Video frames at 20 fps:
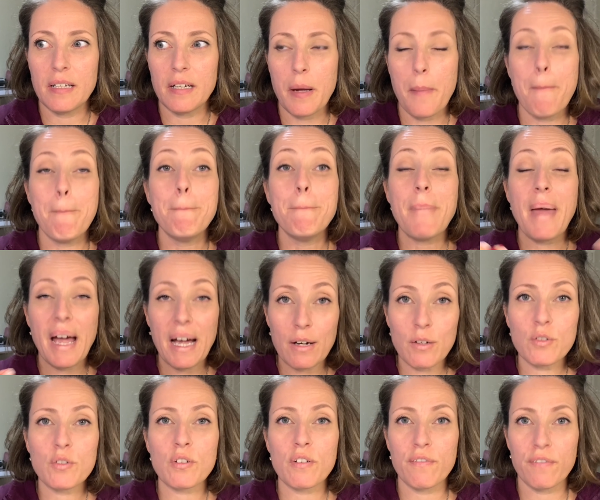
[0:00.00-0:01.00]

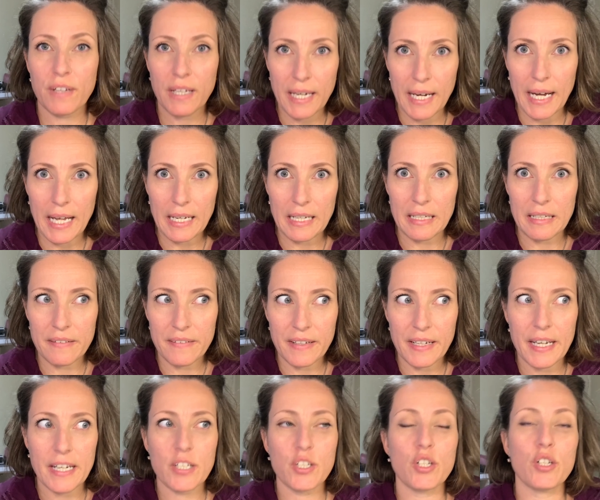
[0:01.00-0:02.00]
amount of color that
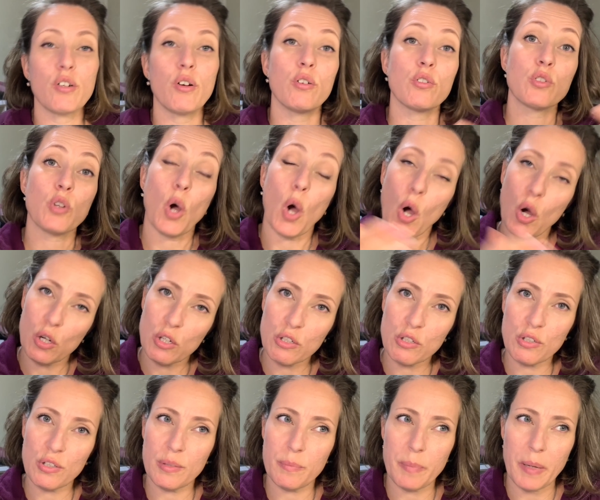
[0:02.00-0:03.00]
actually goes
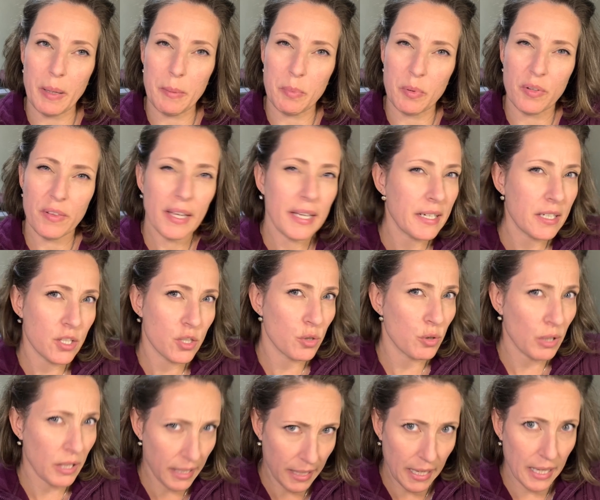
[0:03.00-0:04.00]
onto the paper, that is
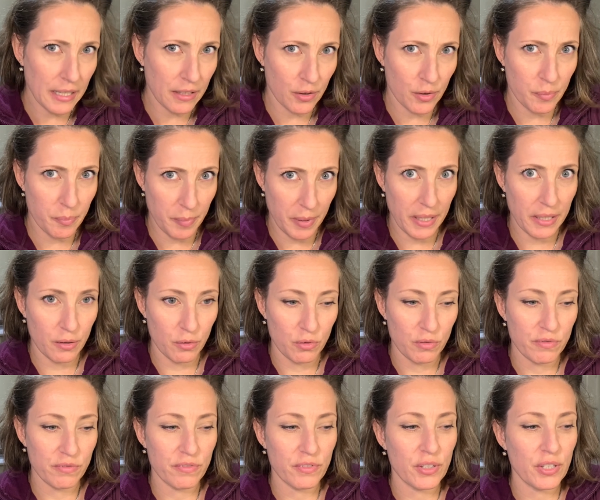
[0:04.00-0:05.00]
your color
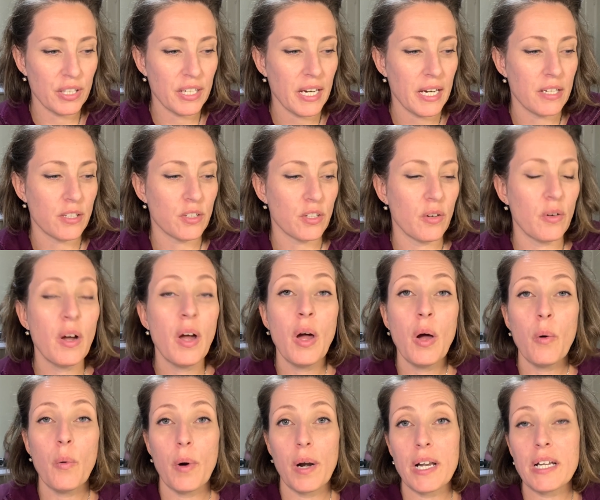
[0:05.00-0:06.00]
payoff. Okay, so
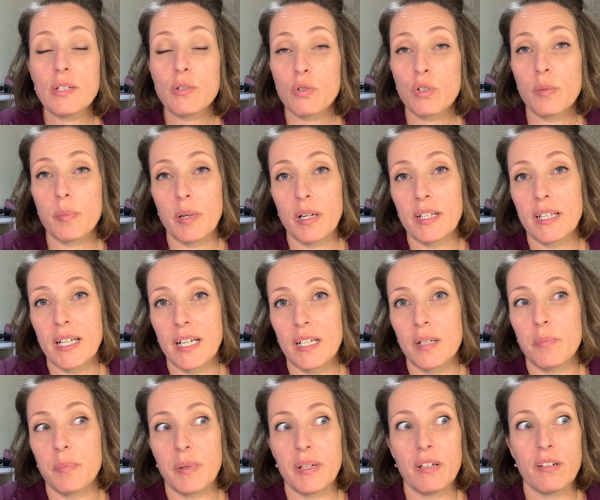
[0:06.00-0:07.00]
when I talk about
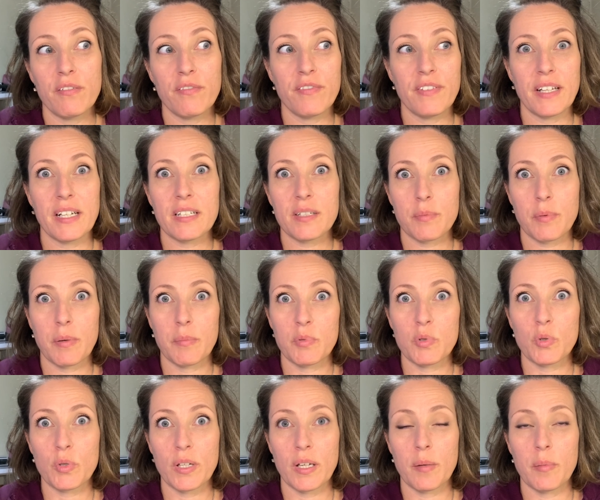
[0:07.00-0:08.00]
color payoff, that is what I'm
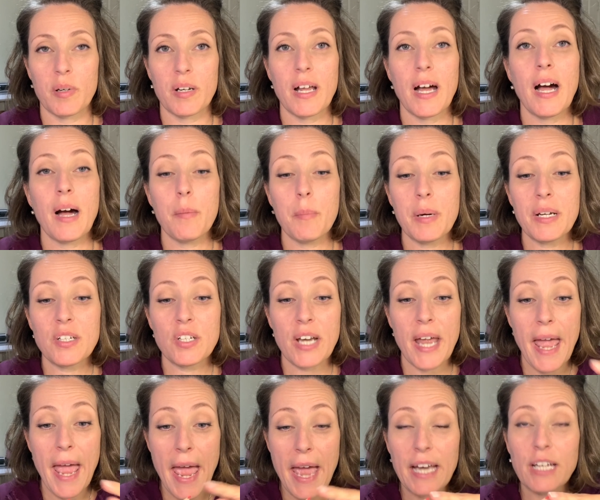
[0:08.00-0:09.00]
talking about. How much
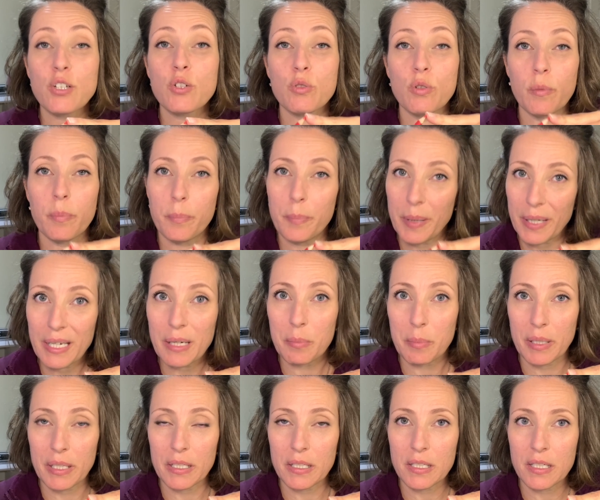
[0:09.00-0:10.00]
actual
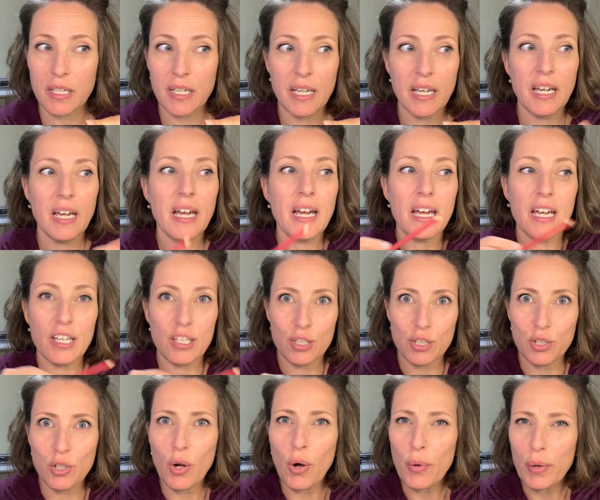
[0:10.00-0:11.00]
pigment
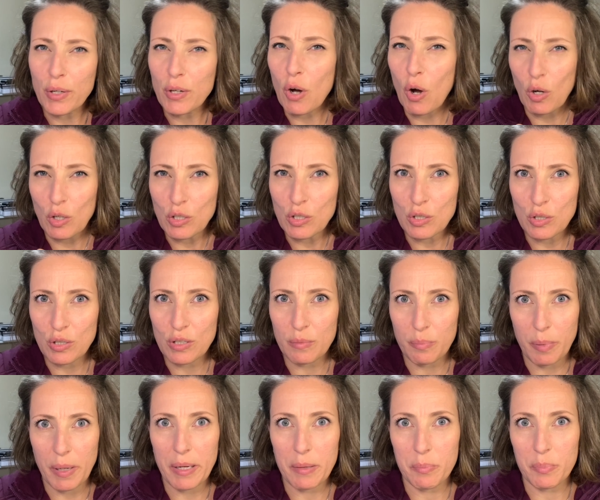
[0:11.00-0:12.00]
is going onto the
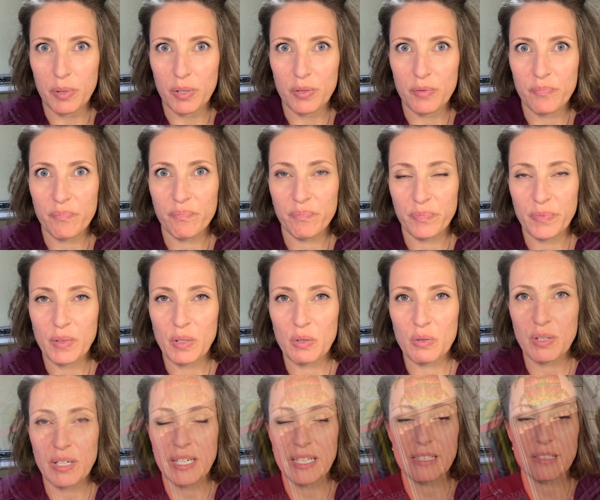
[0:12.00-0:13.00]
paper. All right,